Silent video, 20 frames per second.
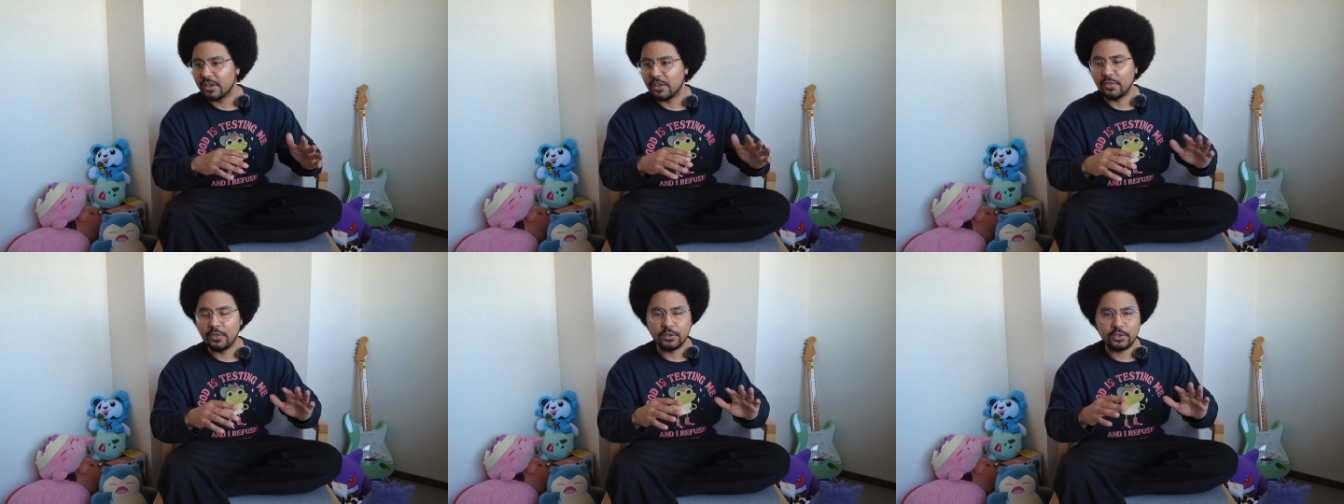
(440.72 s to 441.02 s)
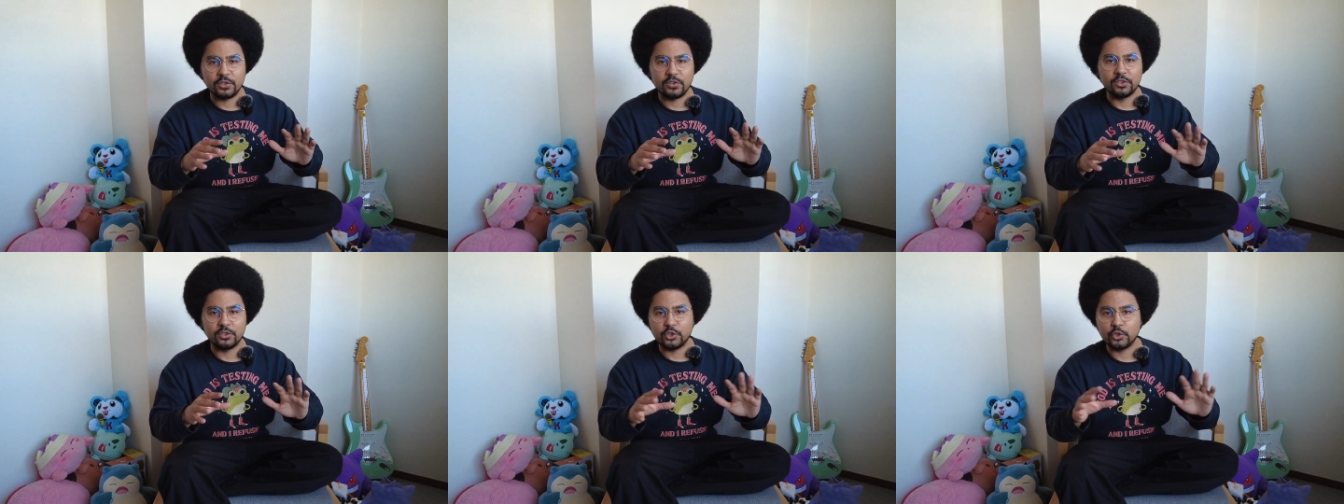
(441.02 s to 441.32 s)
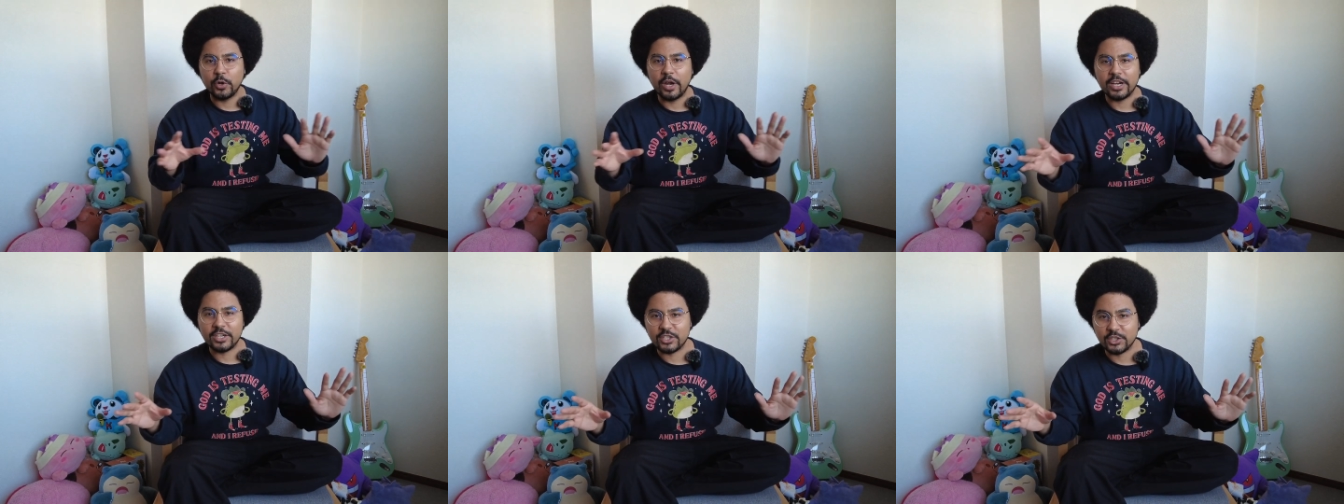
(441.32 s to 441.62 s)
the
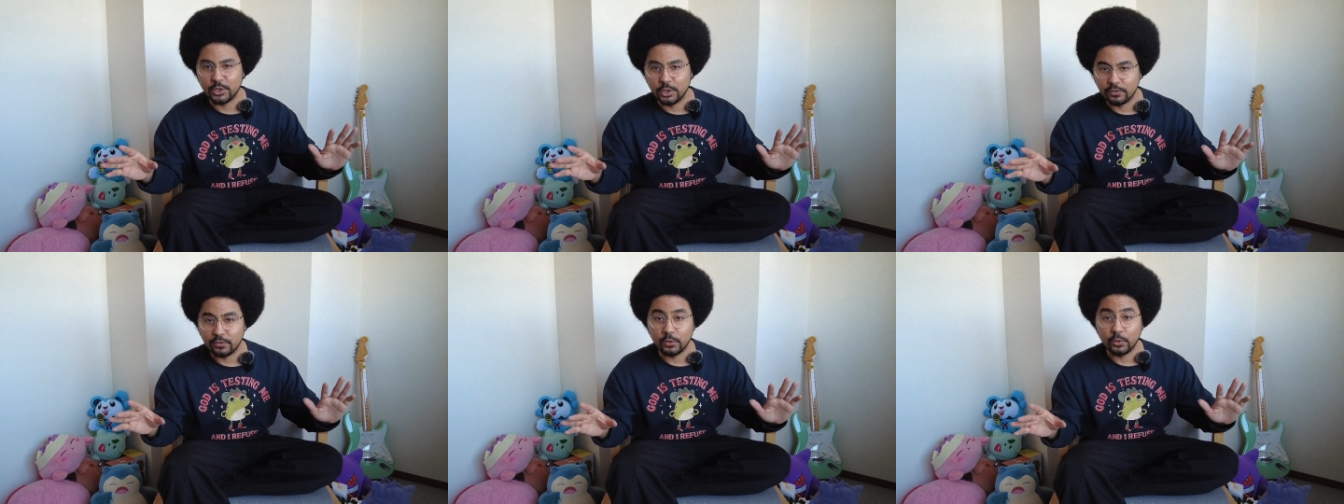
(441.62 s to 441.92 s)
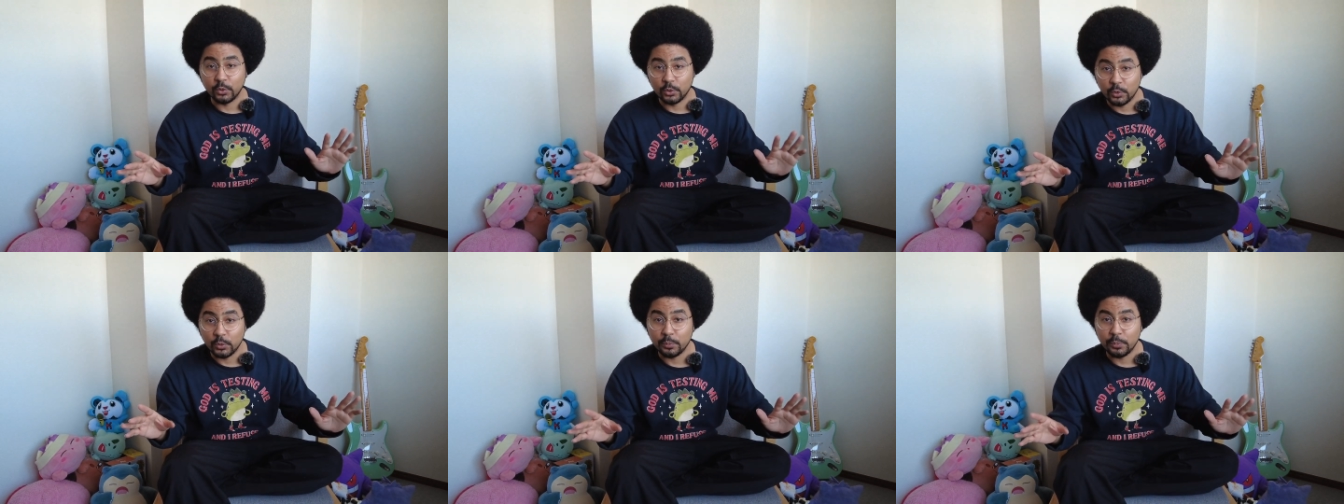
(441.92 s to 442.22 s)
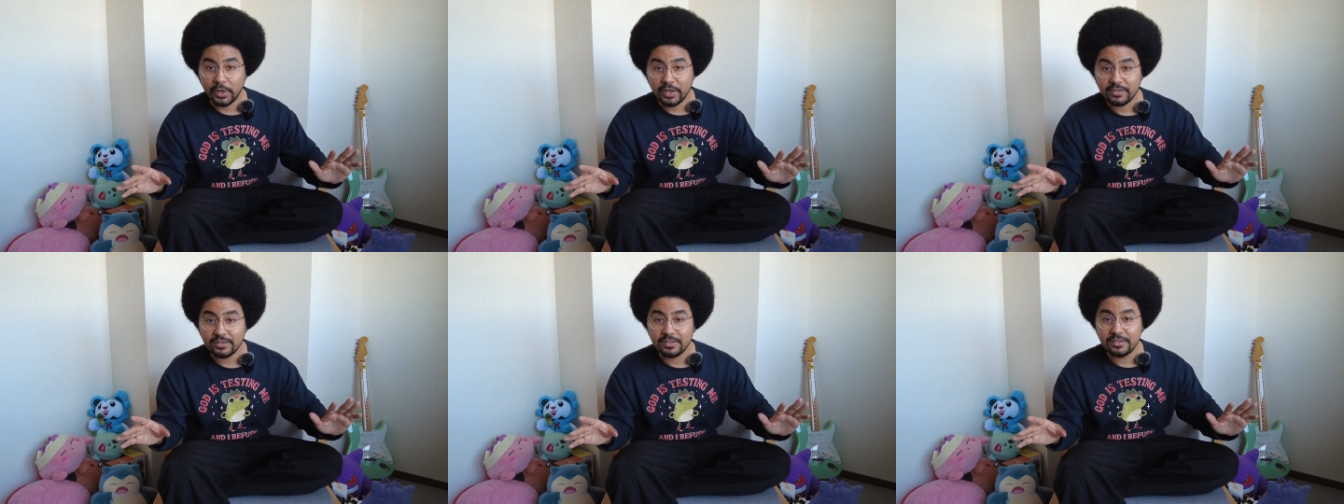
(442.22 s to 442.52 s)
trashing of all loop
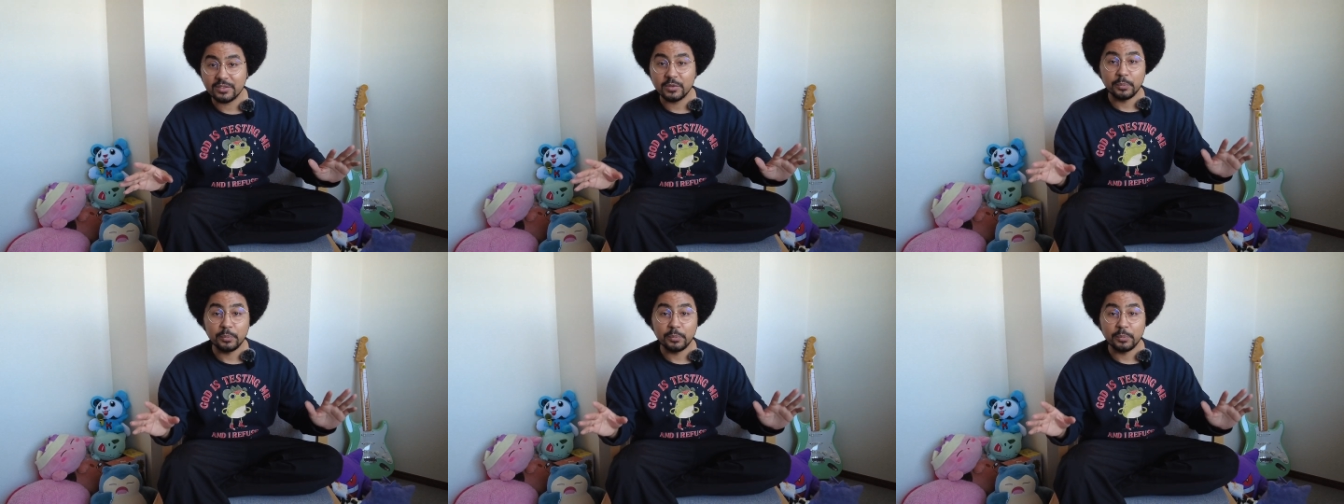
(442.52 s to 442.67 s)
buses,